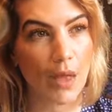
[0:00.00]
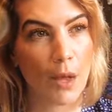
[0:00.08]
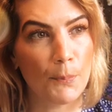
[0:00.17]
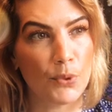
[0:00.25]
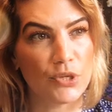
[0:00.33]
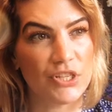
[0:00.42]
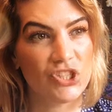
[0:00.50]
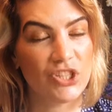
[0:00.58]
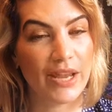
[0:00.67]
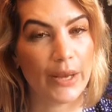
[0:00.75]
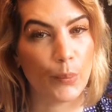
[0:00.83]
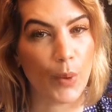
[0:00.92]

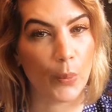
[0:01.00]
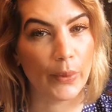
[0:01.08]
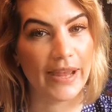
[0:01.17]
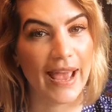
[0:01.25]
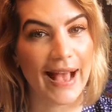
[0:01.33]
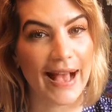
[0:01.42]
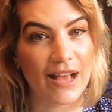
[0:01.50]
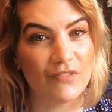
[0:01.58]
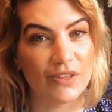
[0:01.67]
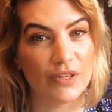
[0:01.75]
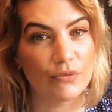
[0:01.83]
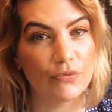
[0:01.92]
appreciate what we have
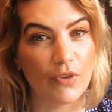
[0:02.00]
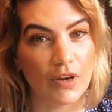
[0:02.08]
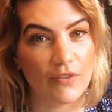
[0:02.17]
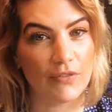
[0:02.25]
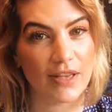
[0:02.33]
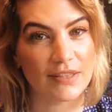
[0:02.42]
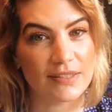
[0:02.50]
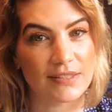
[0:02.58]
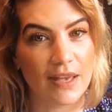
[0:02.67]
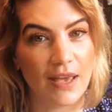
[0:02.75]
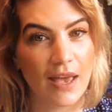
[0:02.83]
in front of us.